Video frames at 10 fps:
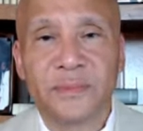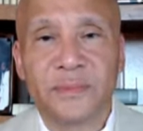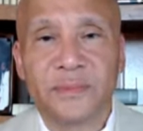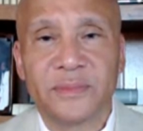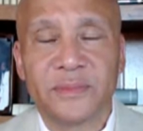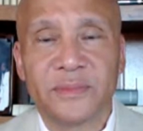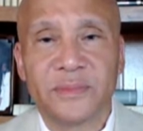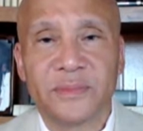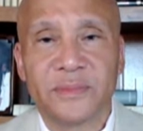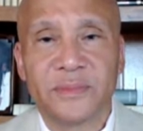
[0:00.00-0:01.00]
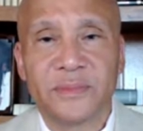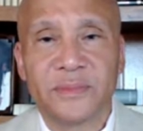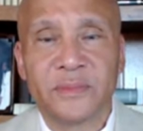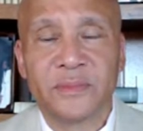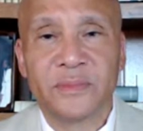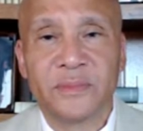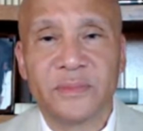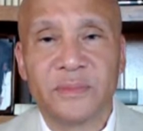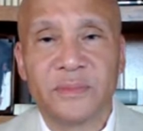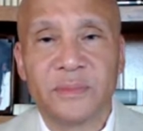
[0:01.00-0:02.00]

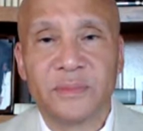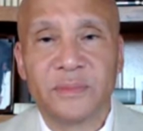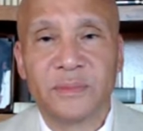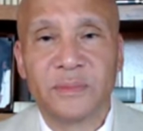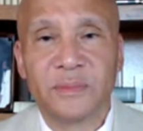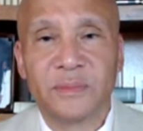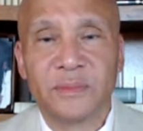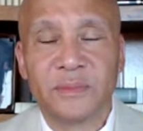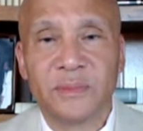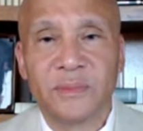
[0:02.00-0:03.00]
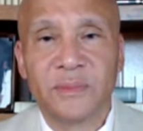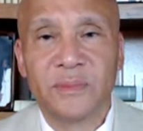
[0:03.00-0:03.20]
The person shown says nothing.